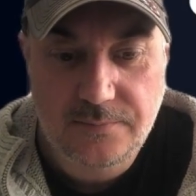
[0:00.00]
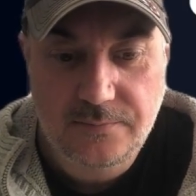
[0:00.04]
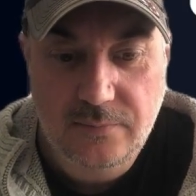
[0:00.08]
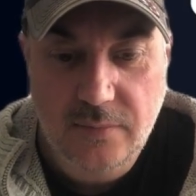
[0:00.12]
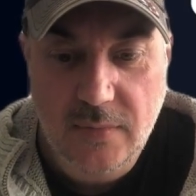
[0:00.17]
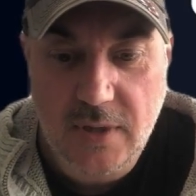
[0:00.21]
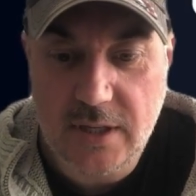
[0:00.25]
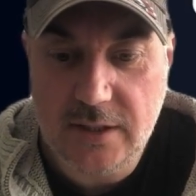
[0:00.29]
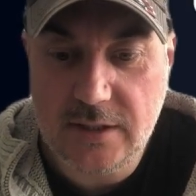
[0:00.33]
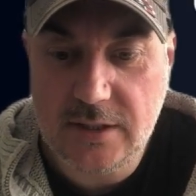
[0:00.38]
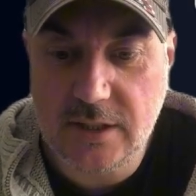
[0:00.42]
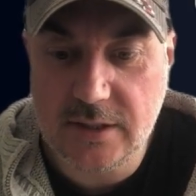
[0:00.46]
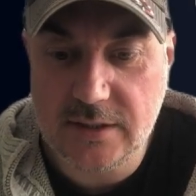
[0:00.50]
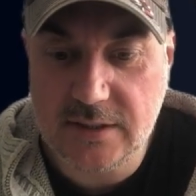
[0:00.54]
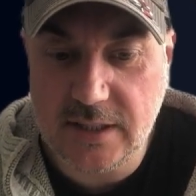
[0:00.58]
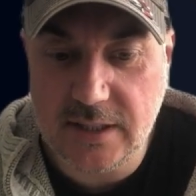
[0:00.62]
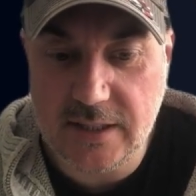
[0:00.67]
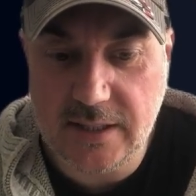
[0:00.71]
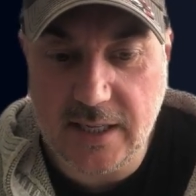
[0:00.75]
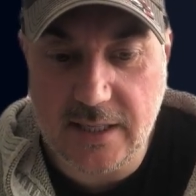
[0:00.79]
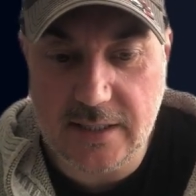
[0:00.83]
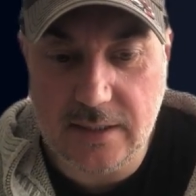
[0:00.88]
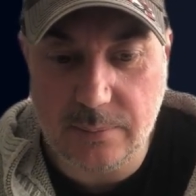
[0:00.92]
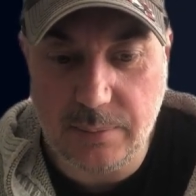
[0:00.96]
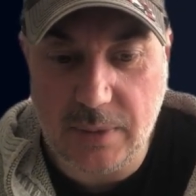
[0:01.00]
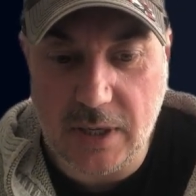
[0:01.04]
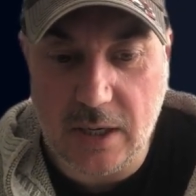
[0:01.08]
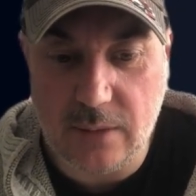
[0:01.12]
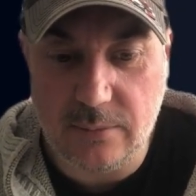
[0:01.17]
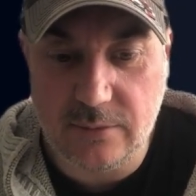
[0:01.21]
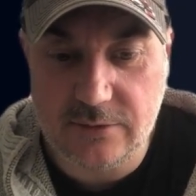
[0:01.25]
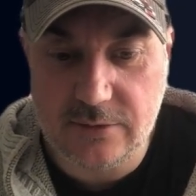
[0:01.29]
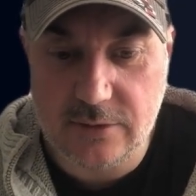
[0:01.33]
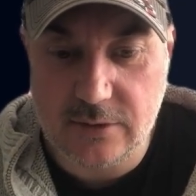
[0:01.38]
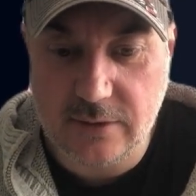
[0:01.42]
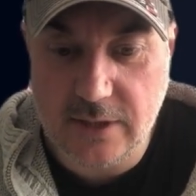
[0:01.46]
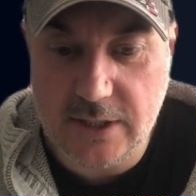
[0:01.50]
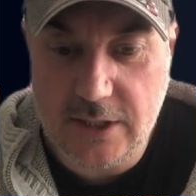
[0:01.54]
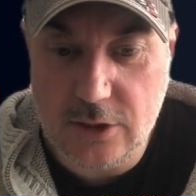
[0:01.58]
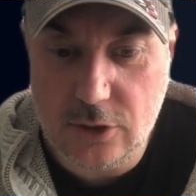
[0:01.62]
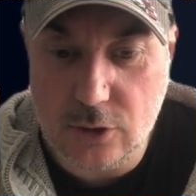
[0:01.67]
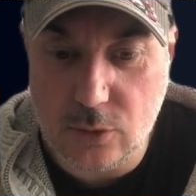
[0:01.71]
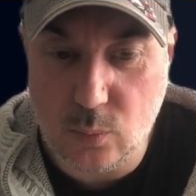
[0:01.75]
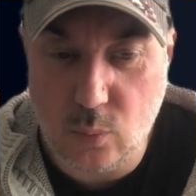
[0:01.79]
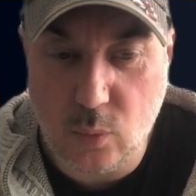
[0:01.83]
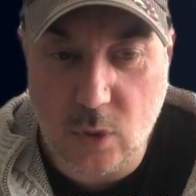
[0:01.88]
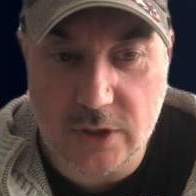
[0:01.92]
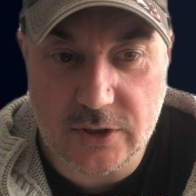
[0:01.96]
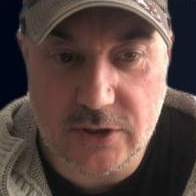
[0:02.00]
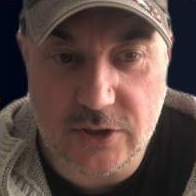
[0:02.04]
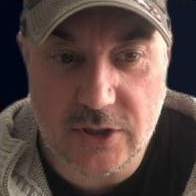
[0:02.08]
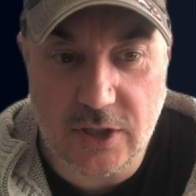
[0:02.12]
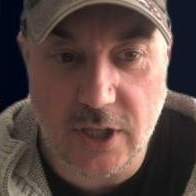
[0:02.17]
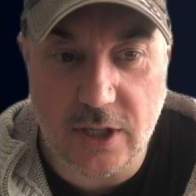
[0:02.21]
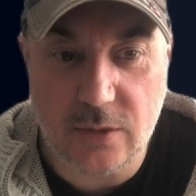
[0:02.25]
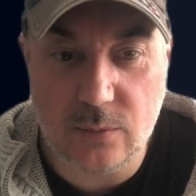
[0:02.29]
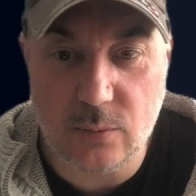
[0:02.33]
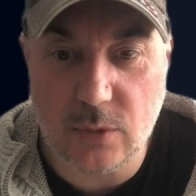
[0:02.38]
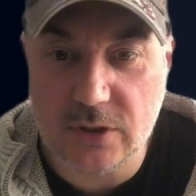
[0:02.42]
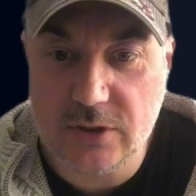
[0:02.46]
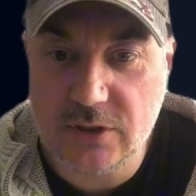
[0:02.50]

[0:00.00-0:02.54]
As you can see down the bottom, I've already done one stone one,